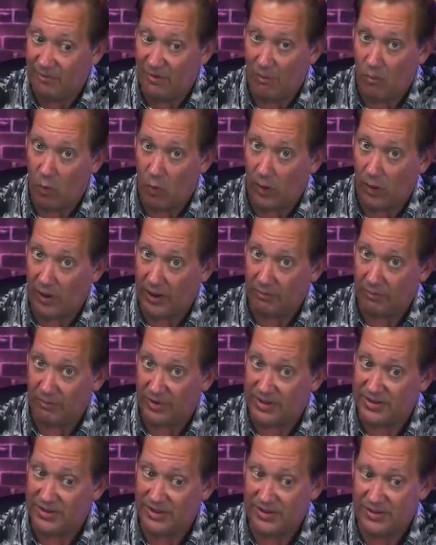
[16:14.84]
Morgan
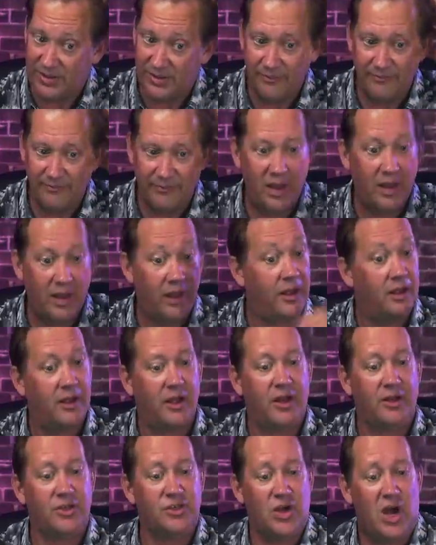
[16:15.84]
business.
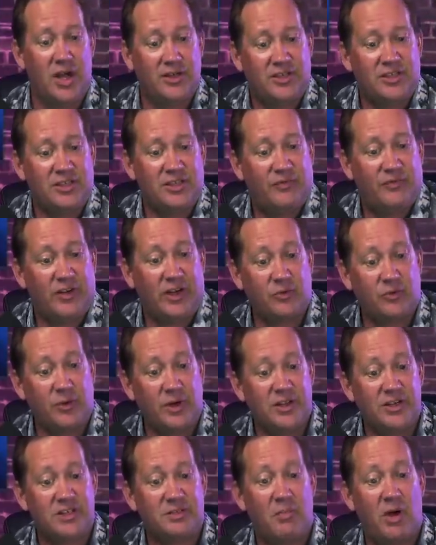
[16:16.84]
Johnson's
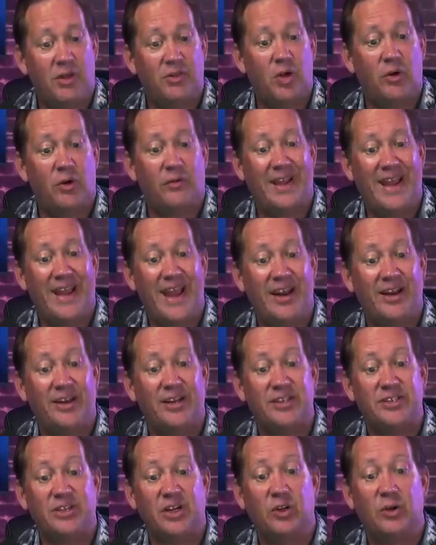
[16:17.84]
victory this month over
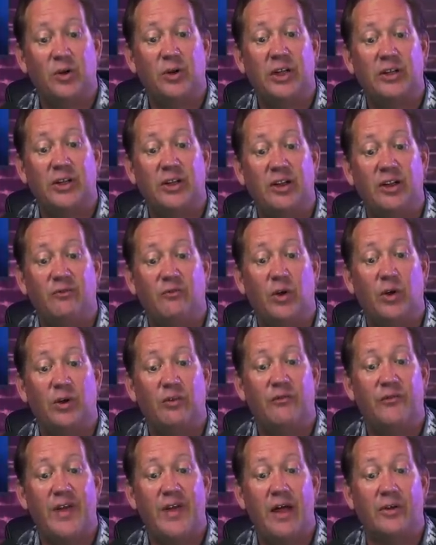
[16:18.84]
candidates including Lightfoot
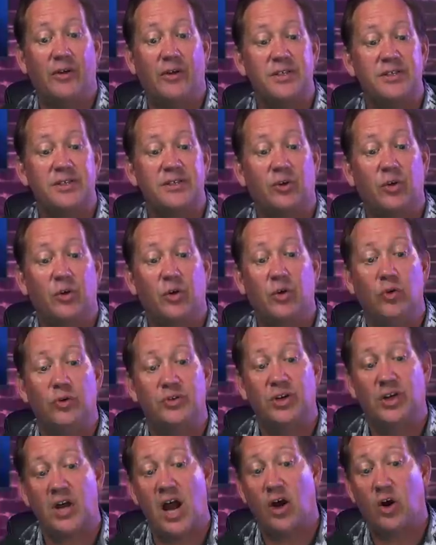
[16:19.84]
and Vallis, who
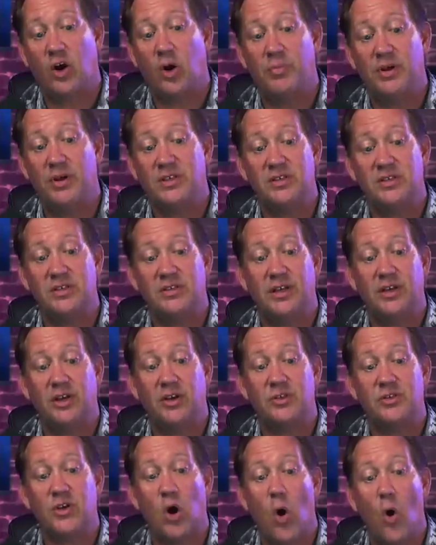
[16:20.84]
Chicago business
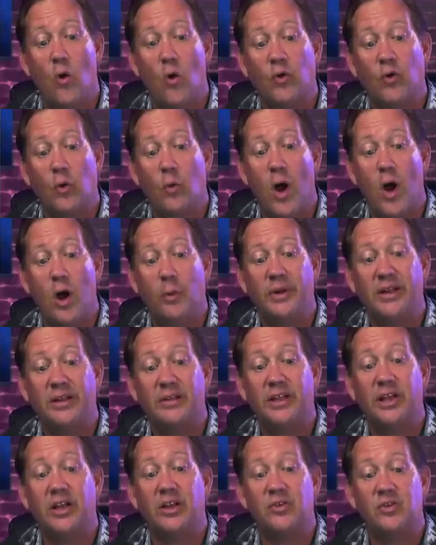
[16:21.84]
leaders
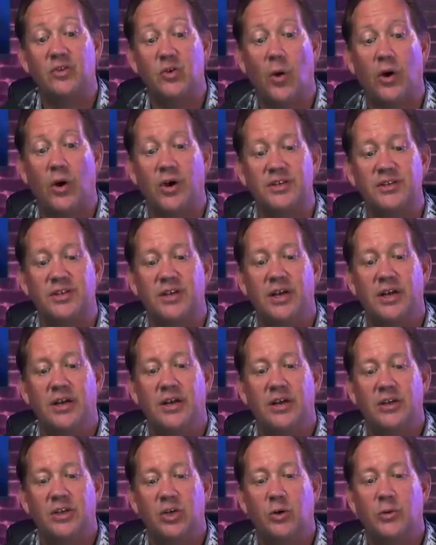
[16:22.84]
overwhelmingly endorsed
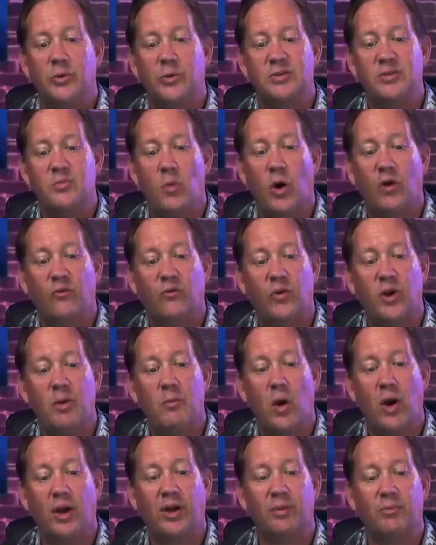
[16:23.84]
due to his more free
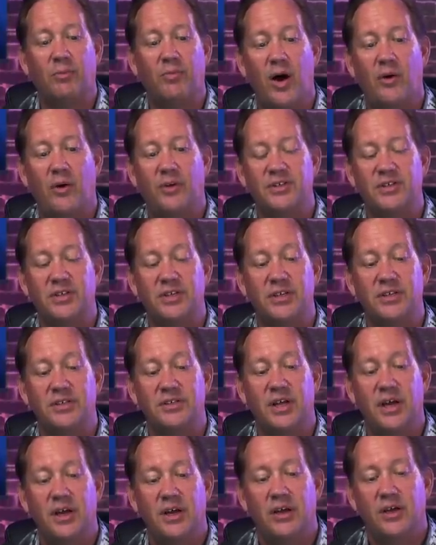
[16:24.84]
market
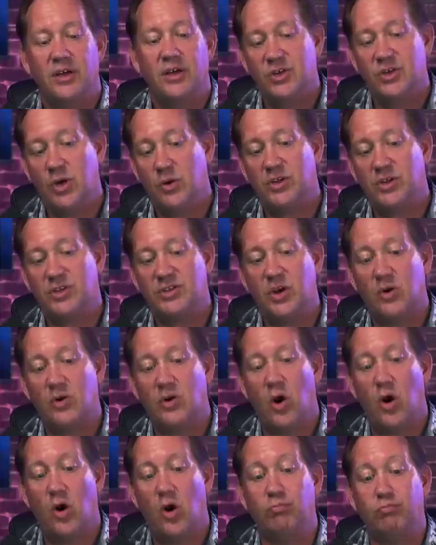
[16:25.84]
policies, showed the
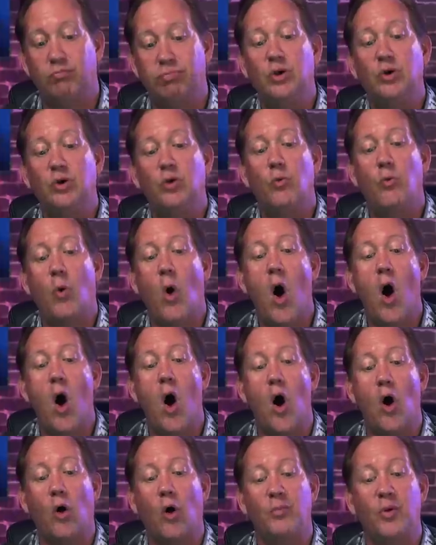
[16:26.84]
so-called blue
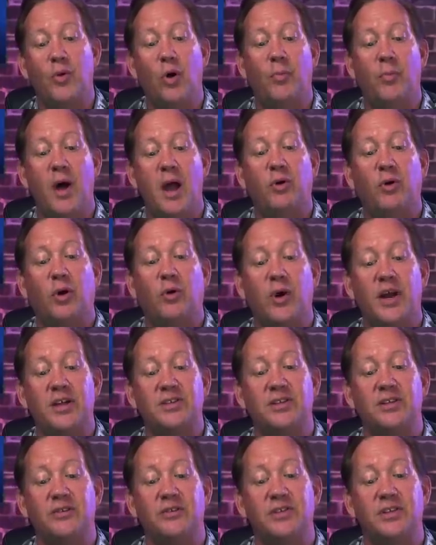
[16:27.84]
wall built by
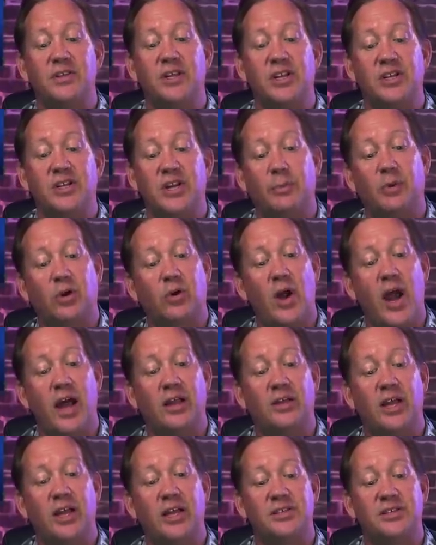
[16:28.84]
progressives in the
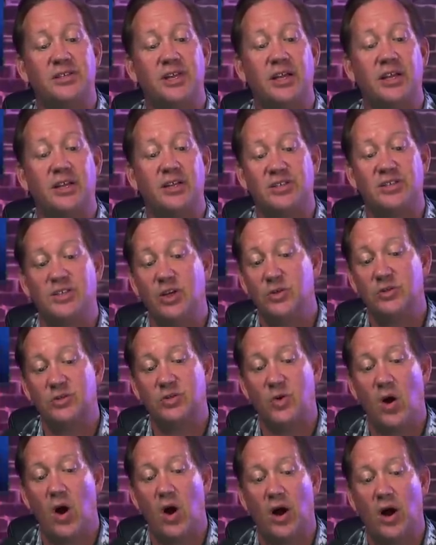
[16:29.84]
Democrat-led city is still
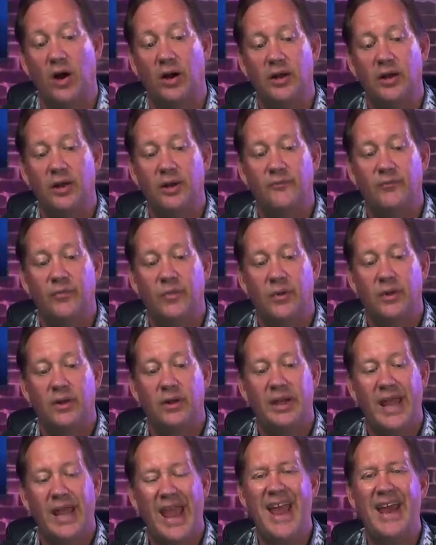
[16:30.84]
strong
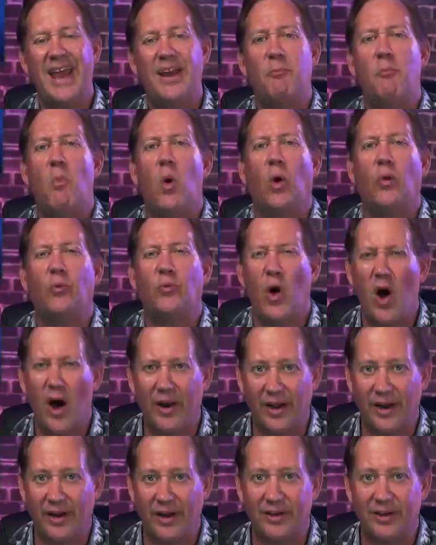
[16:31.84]
and
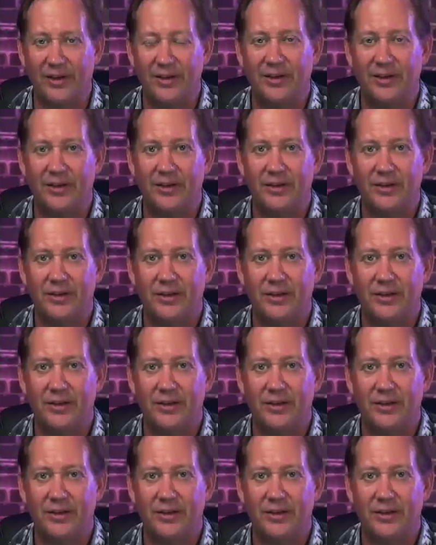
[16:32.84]
moronic.